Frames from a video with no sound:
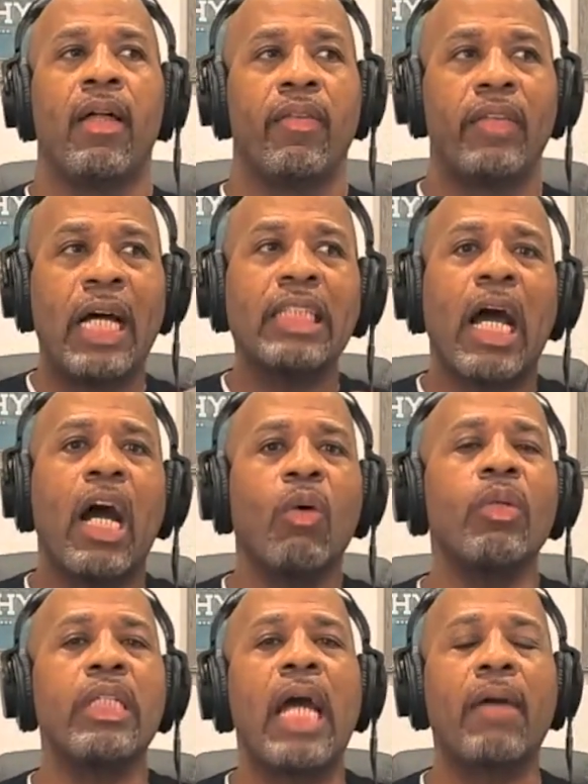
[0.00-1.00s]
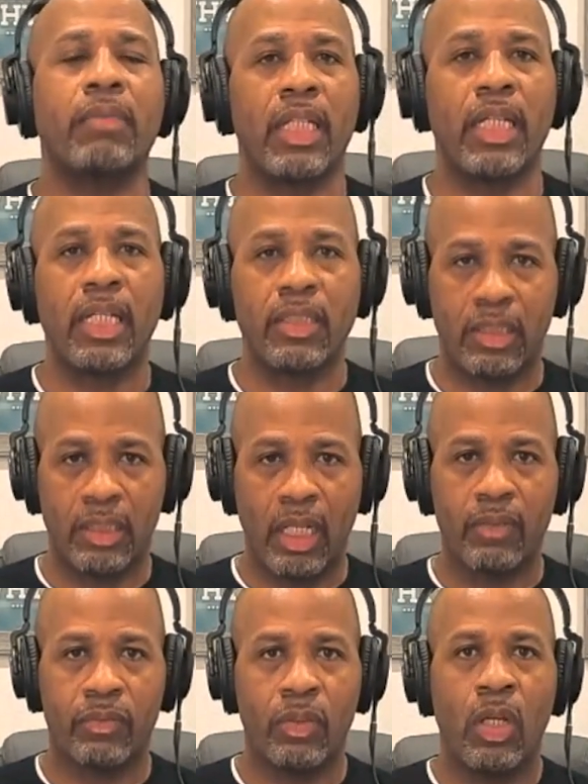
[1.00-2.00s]
That's how we have to end
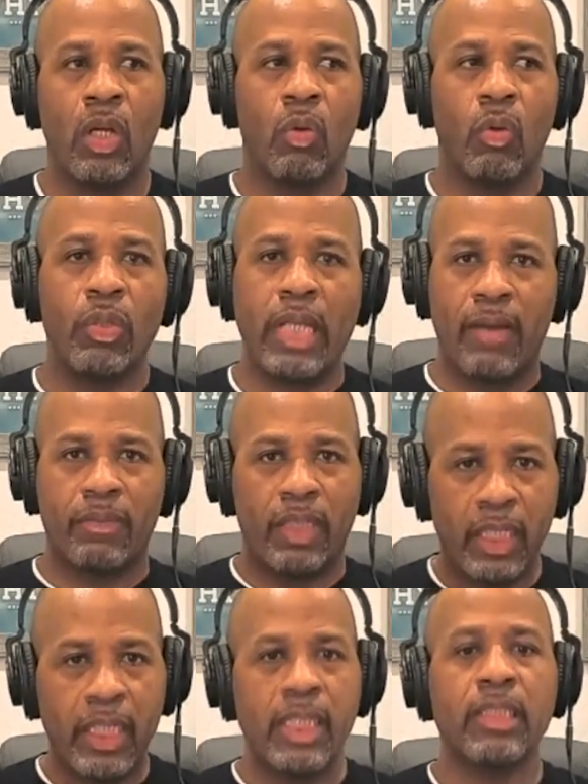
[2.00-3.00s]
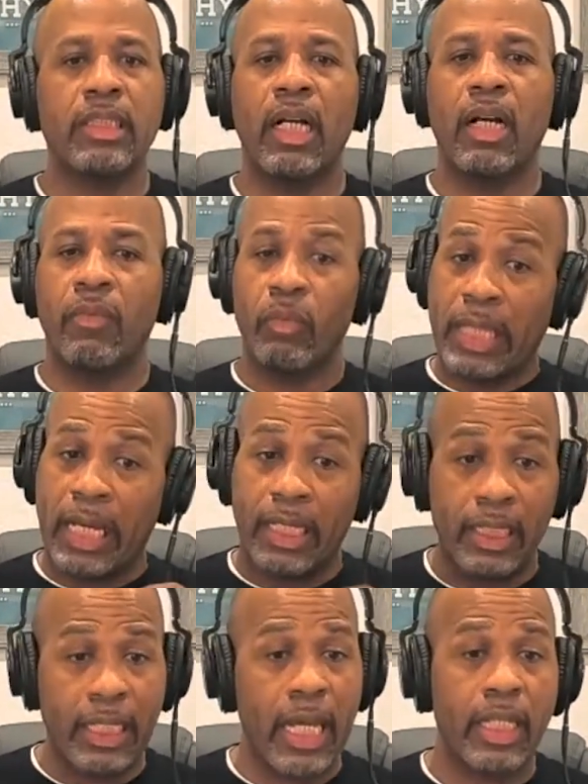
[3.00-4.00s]
stuff. We have to end stuff. We got to
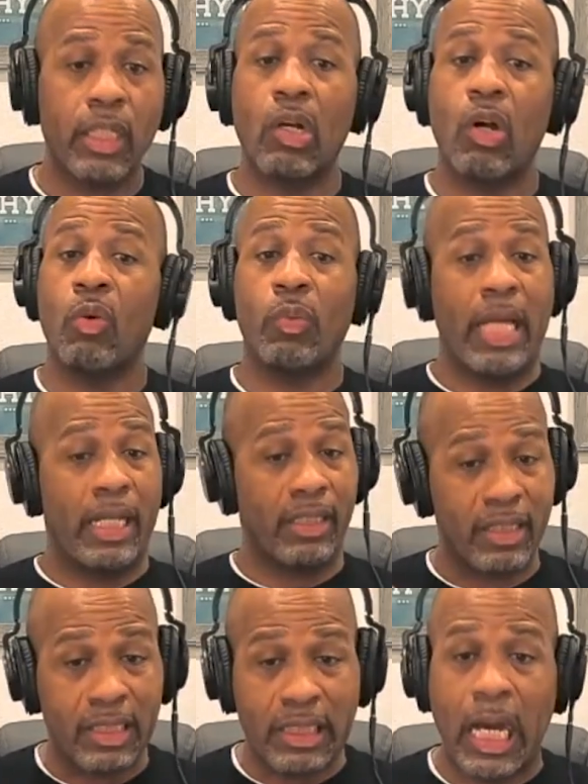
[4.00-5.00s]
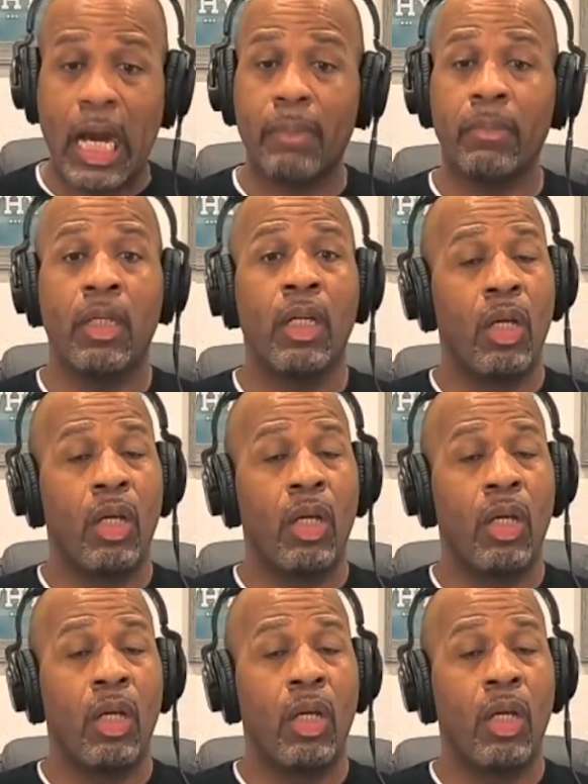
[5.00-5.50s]
let it go. We got to stop.